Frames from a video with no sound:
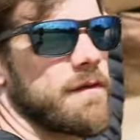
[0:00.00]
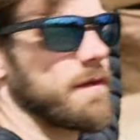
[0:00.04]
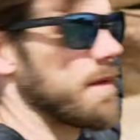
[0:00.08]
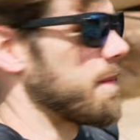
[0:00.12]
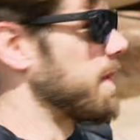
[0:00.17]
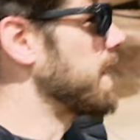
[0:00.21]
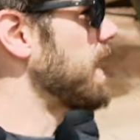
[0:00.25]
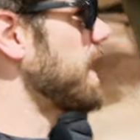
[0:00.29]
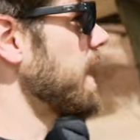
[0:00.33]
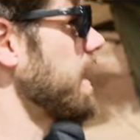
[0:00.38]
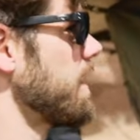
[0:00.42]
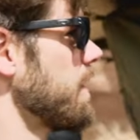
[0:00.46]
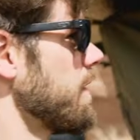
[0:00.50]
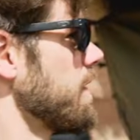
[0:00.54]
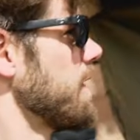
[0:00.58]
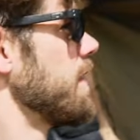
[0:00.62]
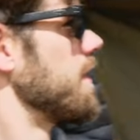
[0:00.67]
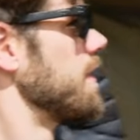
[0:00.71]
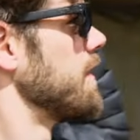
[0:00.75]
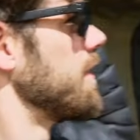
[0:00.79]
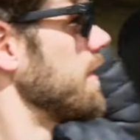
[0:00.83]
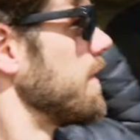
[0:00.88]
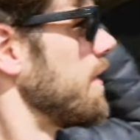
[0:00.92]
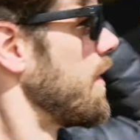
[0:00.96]
from here
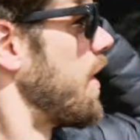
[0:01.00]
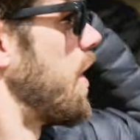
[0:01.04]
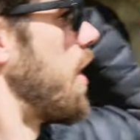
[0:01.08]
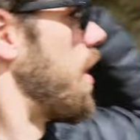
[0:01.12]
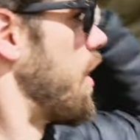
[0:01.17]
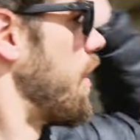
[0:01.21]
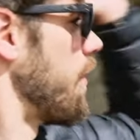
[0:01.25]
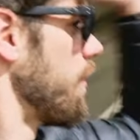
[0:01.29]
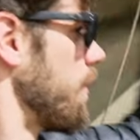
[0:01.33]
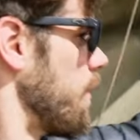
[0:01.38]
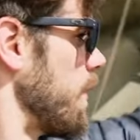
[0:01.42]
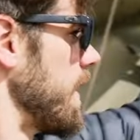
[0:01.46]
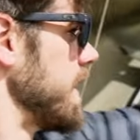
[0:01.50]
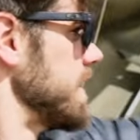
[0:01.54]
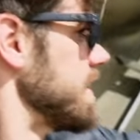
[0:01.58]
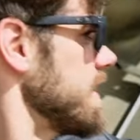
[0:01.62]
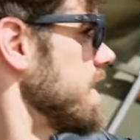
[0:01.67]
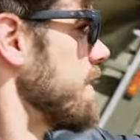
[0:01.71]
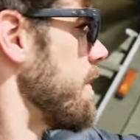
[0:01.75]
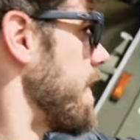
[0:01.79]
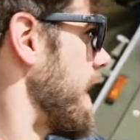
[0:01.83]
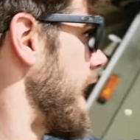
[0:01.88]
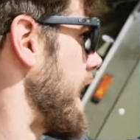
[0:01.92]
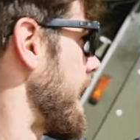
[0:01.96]
all the way to
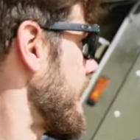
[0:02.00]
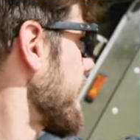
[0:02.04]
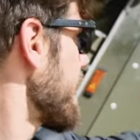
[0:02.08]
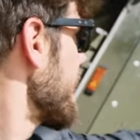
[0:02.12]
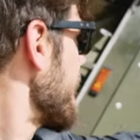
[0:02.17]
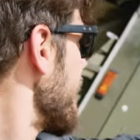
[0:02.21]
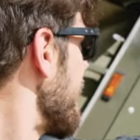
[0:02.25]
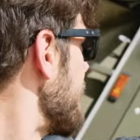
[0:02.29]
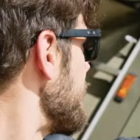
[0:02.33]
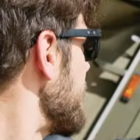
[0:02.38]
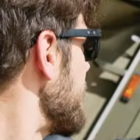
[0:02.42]
the back. I